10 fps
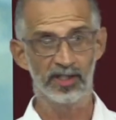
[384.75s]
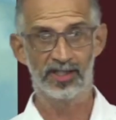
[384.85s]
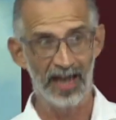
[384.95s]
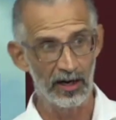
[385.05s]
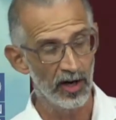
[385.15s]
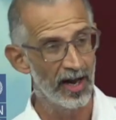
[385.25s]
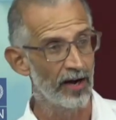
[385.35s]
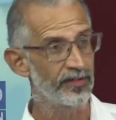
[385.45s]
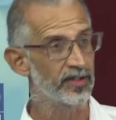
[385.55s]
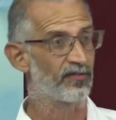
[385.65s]
cellular
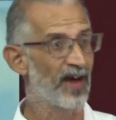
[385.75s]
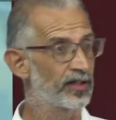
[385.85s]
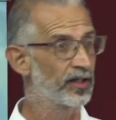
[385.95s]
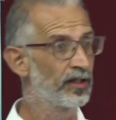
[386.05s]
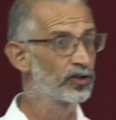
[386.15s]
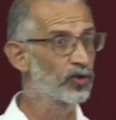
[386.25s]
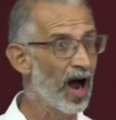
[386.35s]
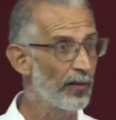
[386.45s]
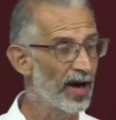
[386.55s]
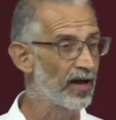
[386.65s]
health is vital to
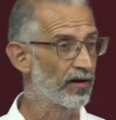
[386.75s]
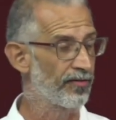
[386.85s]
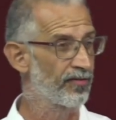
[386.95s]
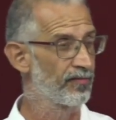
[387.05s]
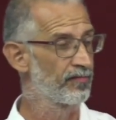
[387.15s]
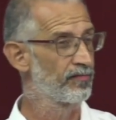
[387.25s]
our health.